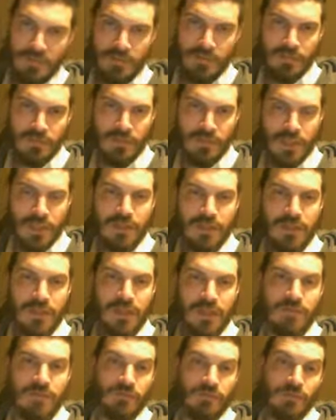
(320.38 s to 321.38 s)

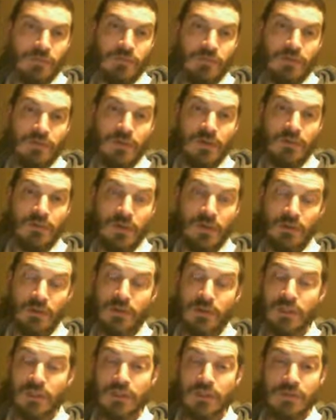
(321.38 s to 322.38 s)
Real model
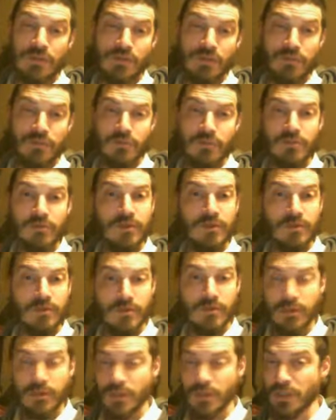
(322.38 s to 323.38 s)
just use
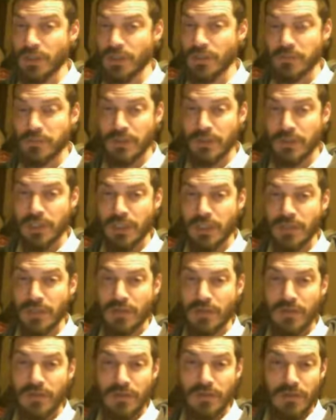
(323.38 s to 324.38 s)
100%
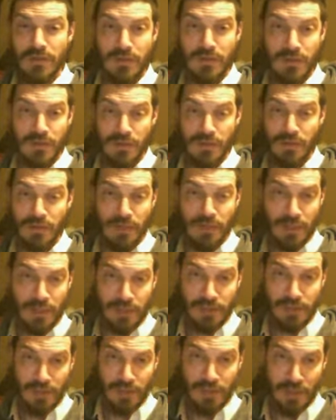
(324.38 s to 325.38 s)
theoretical
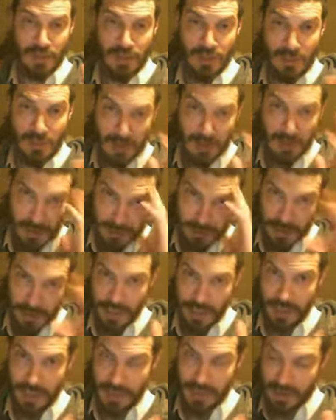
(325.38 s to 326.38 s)
without any
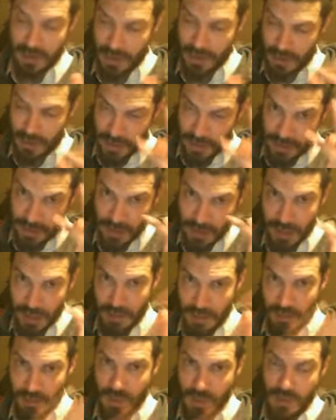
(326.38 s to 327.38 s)
application. Just understand
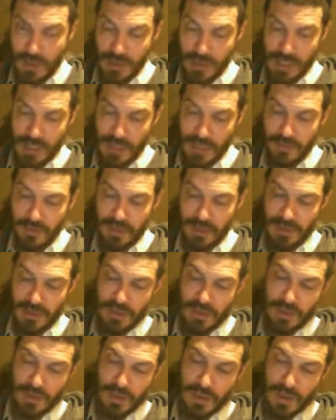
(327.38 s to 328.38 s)
what's happening.
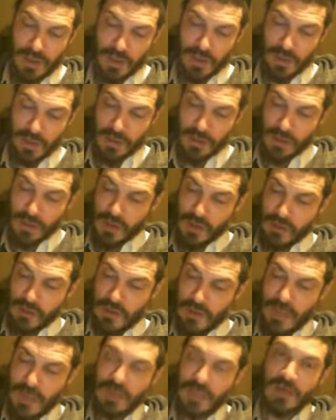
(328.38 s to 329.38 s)
We're
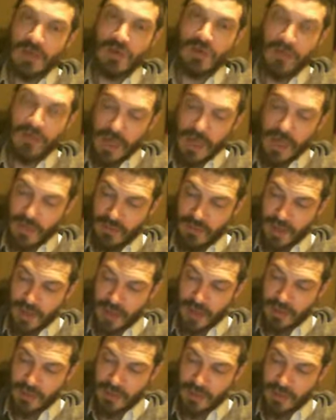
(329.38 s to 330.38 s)
making a new random
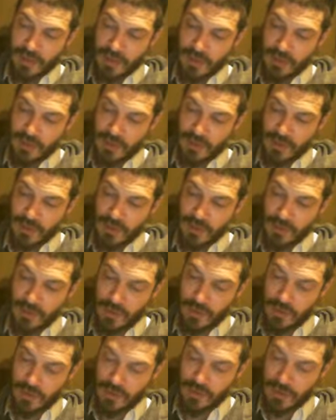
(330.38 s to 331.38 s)
variable. It's going to be called u
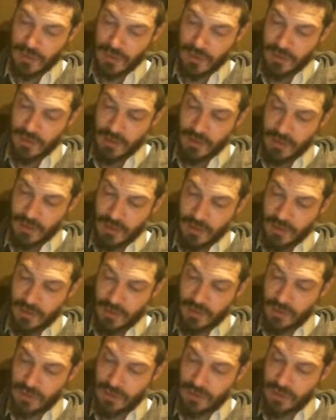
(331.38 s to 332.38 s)
and v.
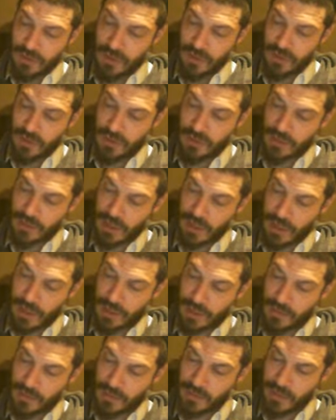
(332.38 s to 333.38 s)
U is equal to x
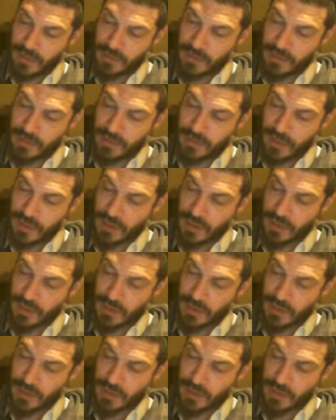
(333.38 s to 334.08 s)
plus y.